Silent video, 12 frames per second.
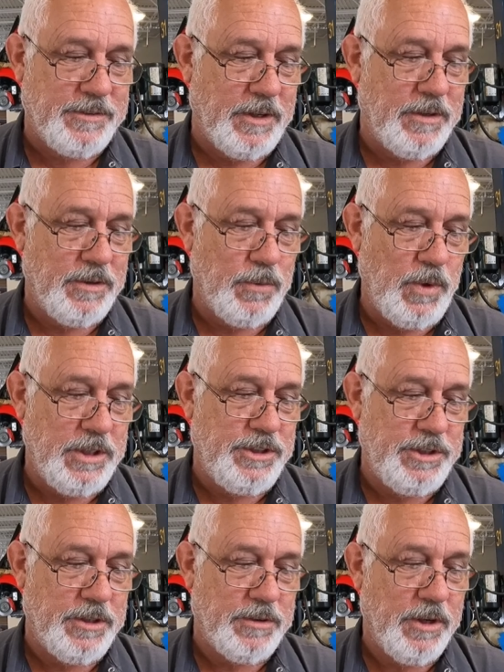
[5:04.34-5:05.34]
the center of the
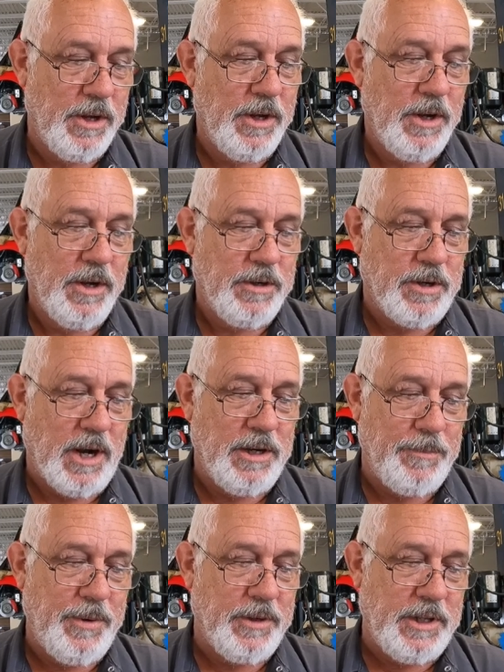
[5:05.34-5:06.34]
windshield. Tried
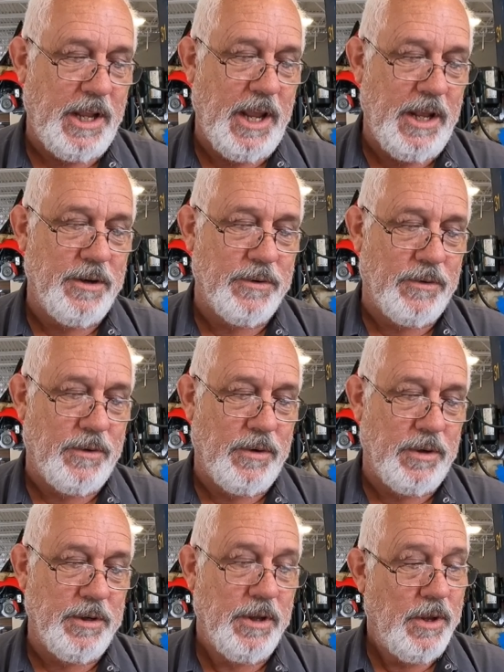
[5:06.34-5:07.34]
to put the heater
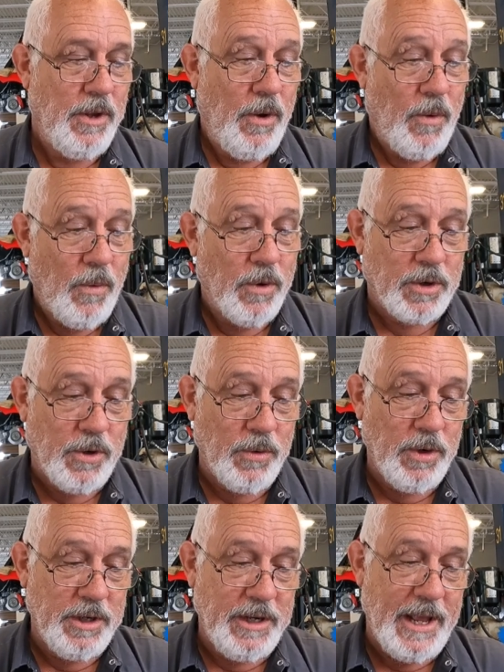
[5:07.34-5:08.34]
on or
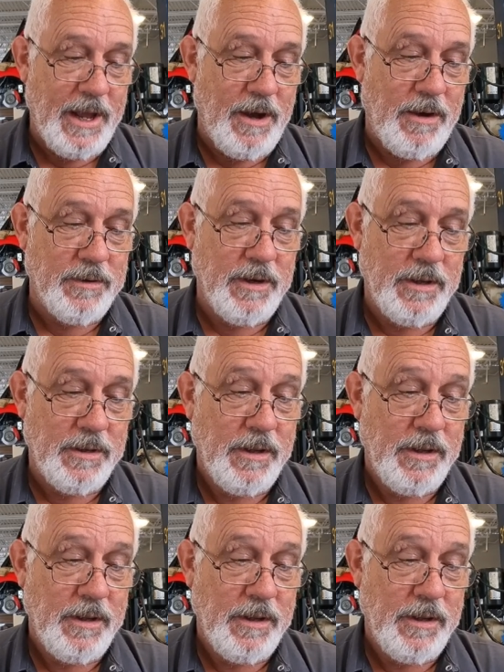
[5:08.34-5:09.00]
cool it down.